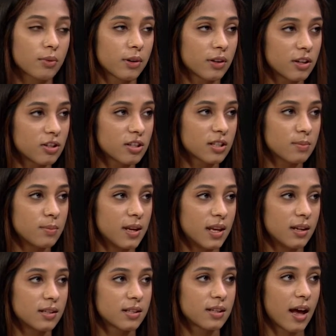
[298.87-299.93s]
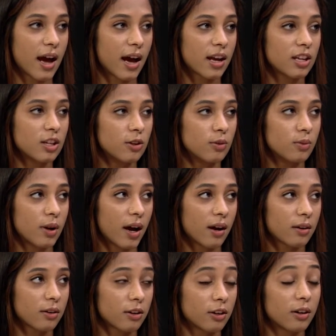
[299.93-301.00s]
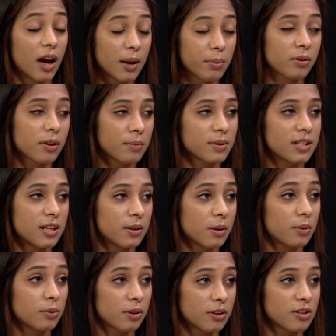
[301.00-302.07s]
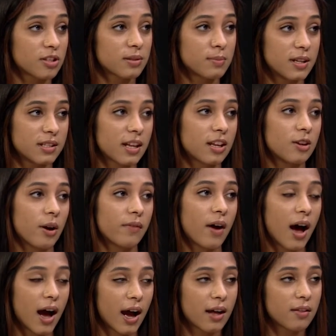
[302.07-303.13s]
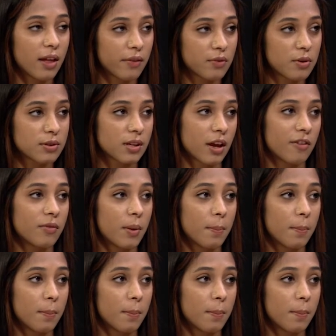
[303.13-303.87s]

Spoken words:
really just means that or hyperlipidemia really just means that you have high levels of